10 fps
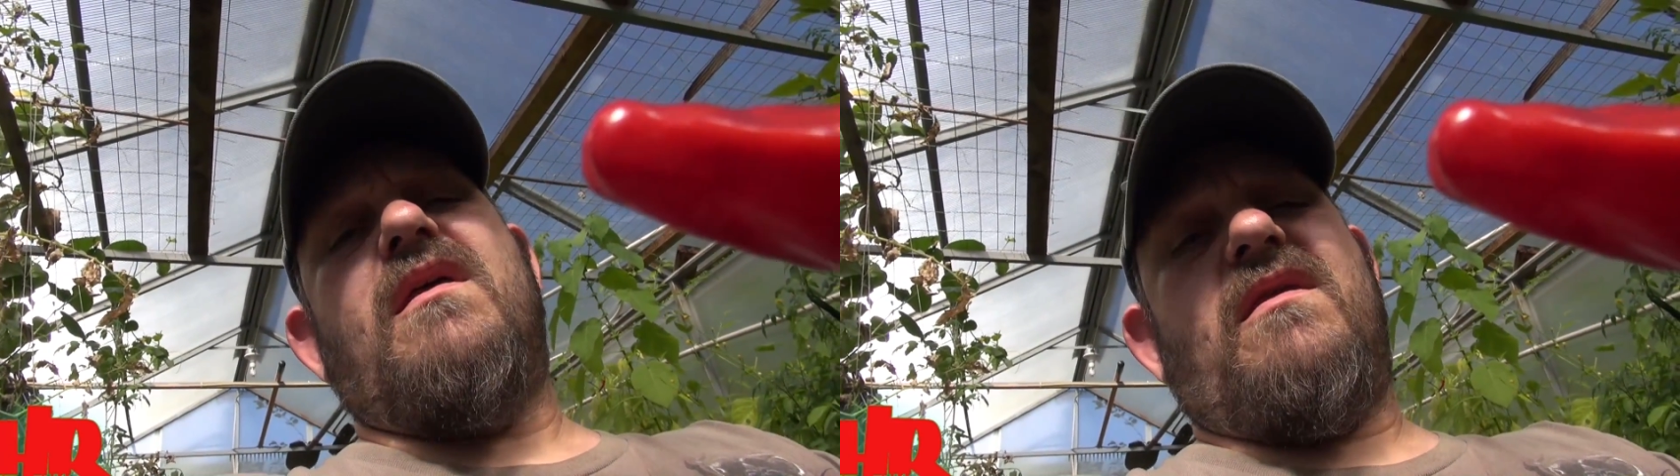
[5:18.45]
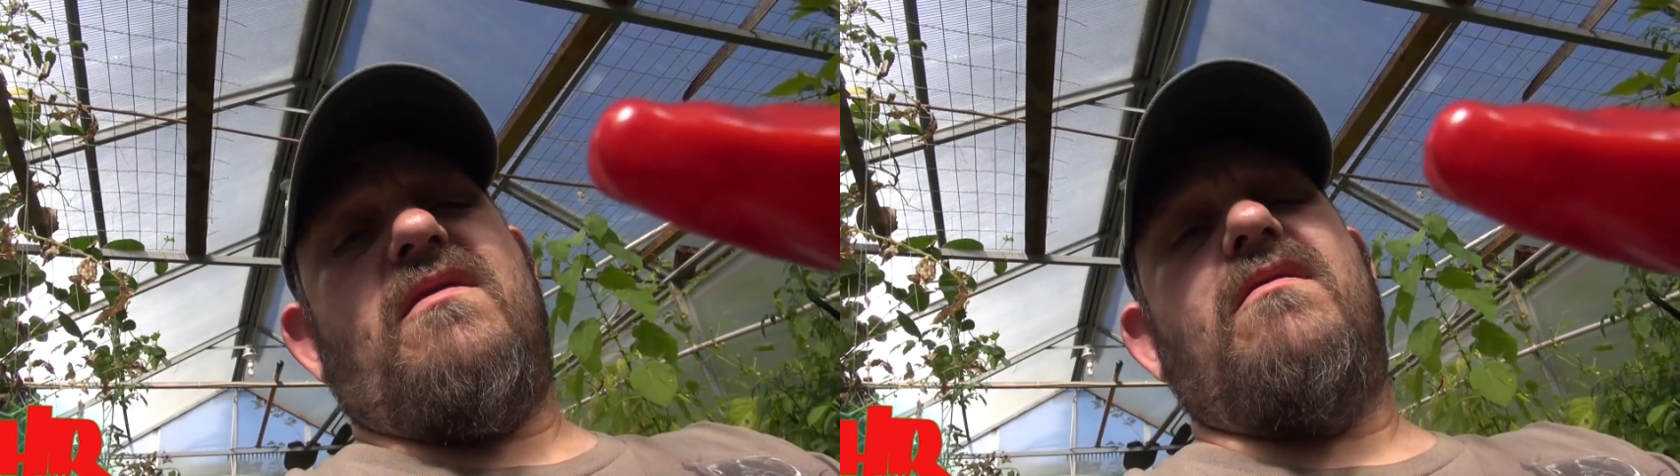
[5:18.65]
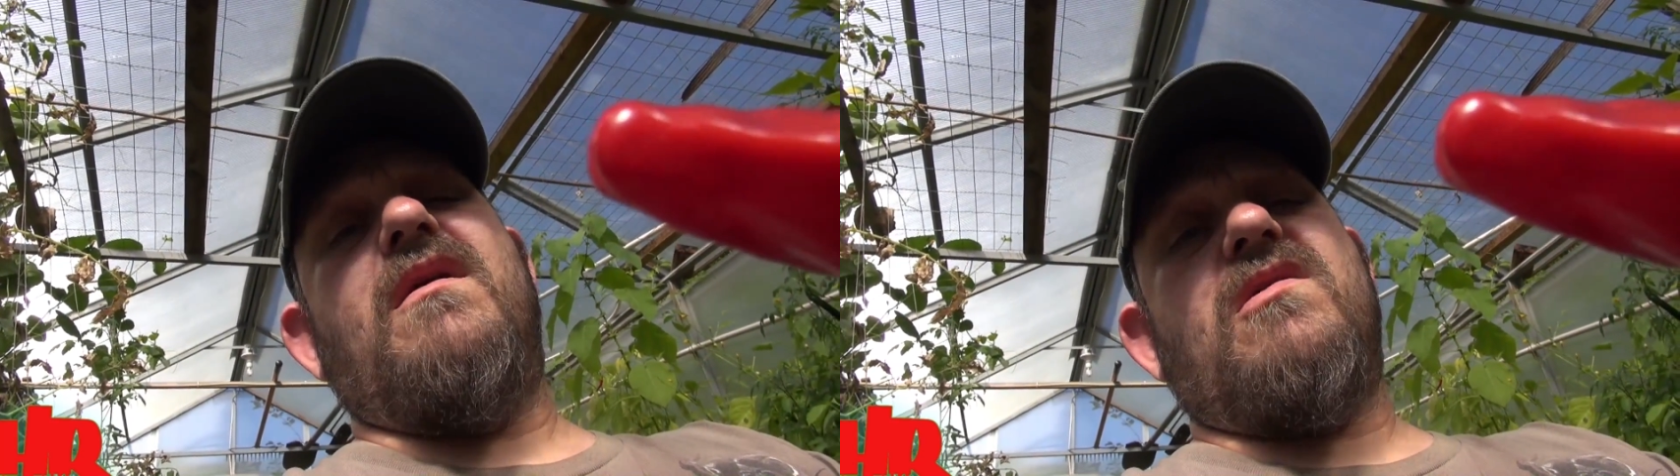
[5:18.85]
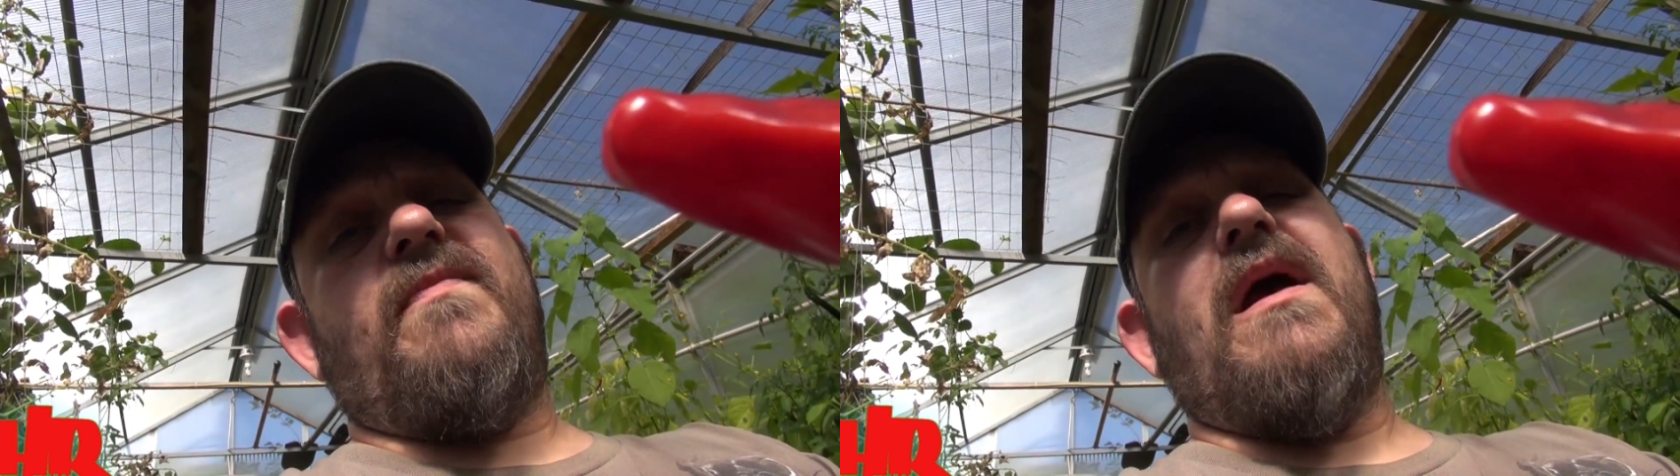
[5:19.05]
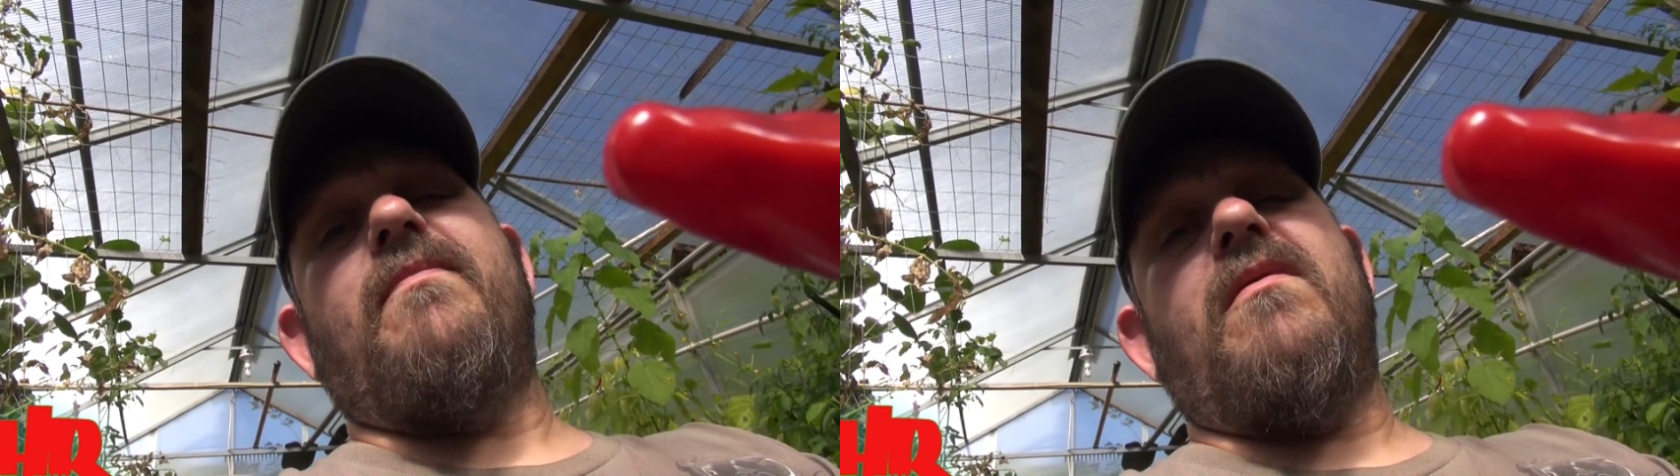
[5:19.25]
this
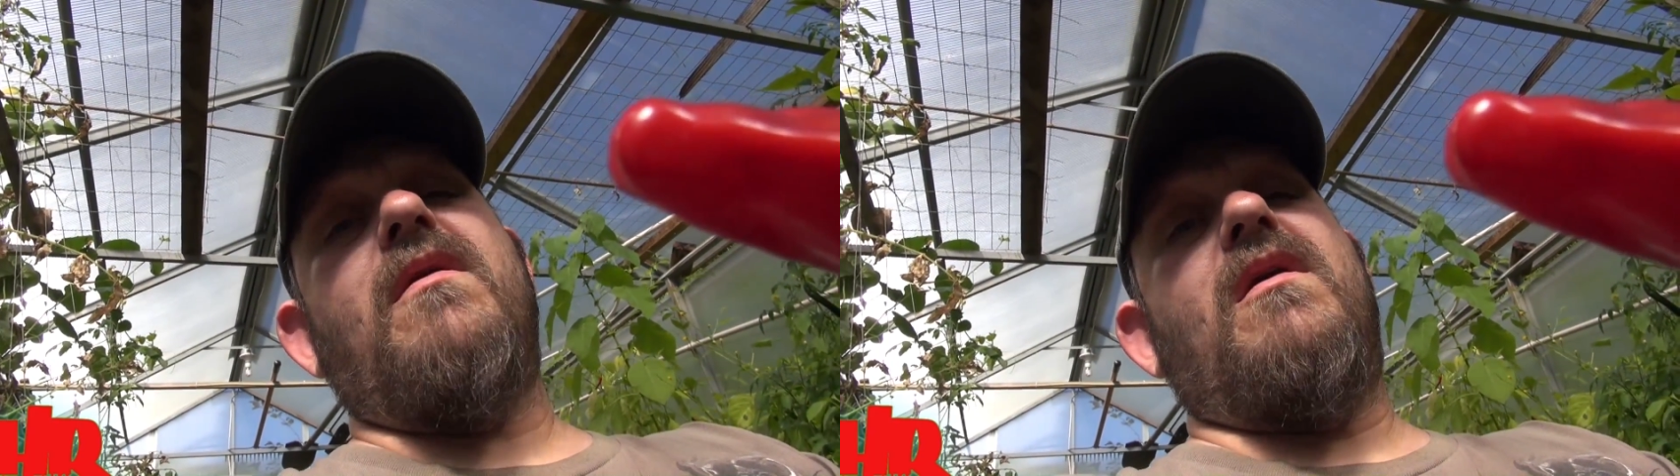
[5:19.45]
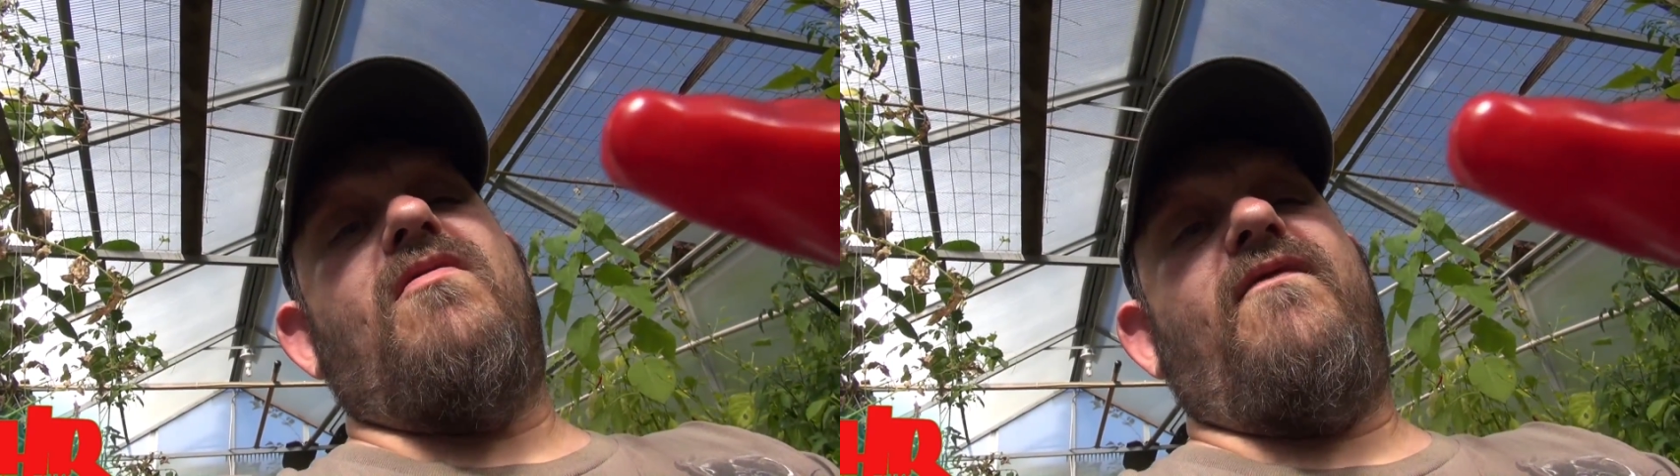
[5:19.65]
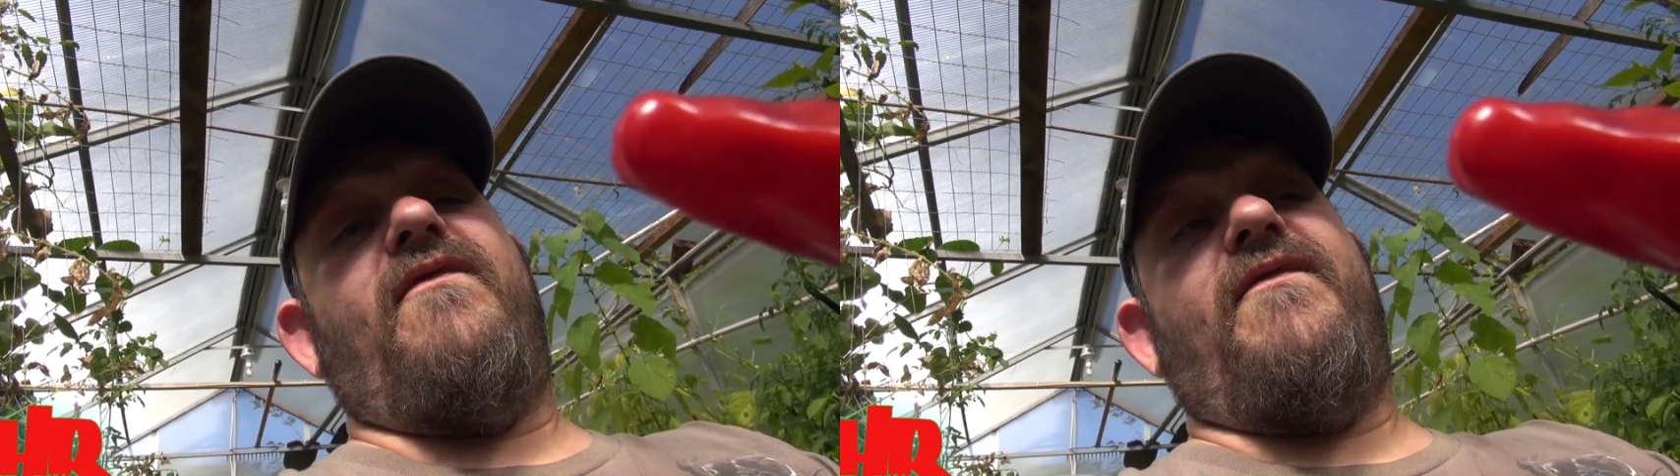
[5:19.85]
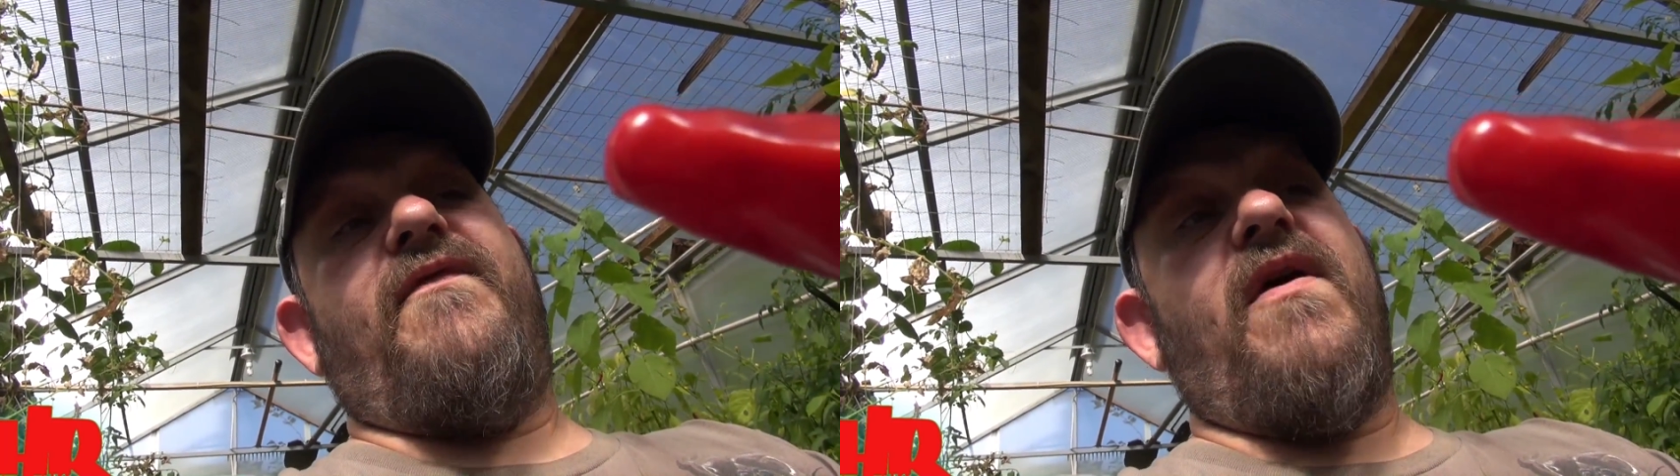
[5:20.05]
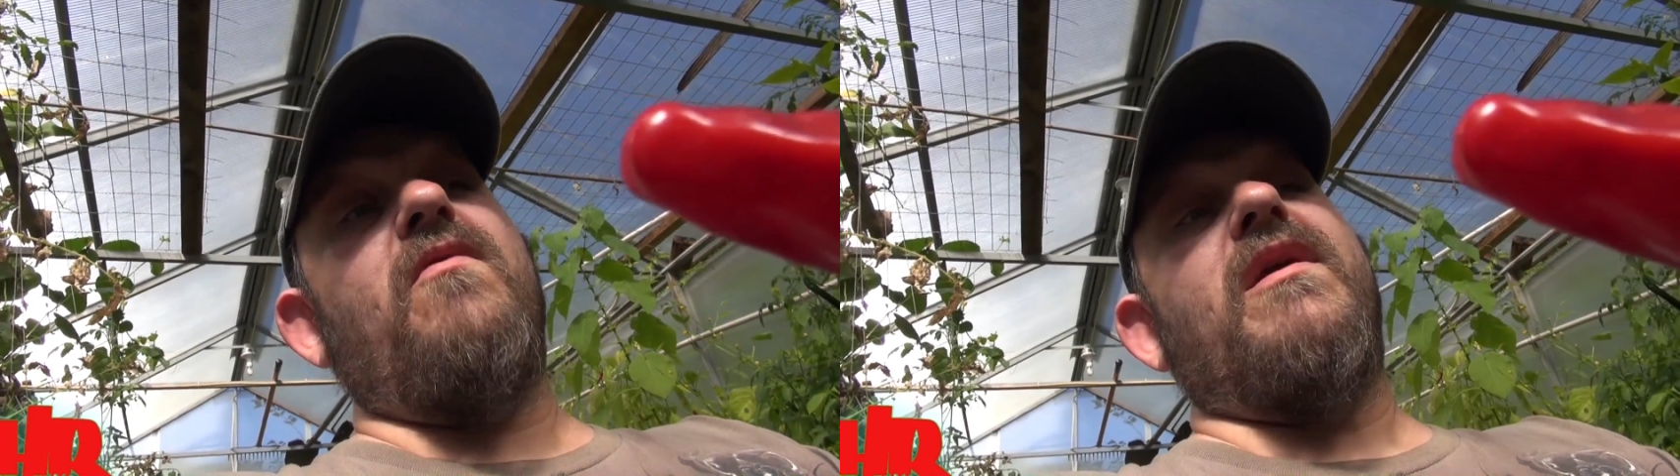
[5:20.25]
pepper is
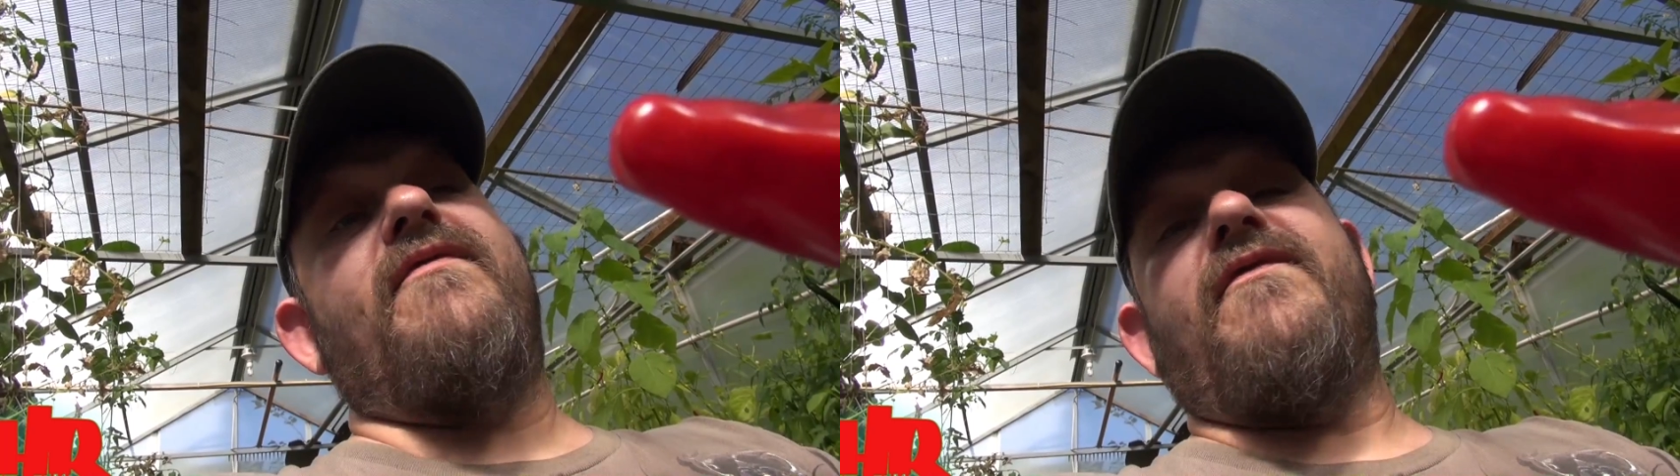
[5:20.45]
very